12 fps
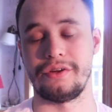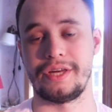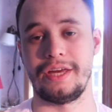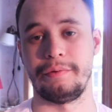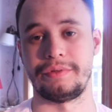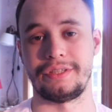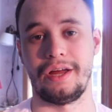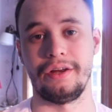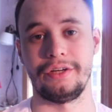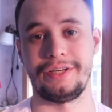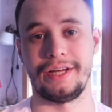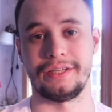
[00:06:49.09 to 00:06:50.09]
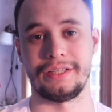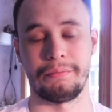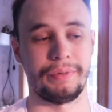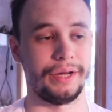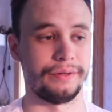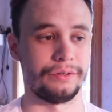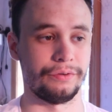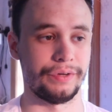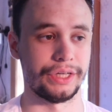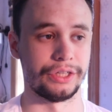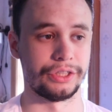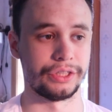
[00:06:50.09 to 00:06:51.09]
keep Sanchez and
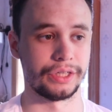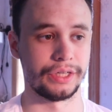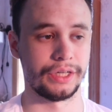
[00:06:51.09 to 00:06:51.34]
Petrovic.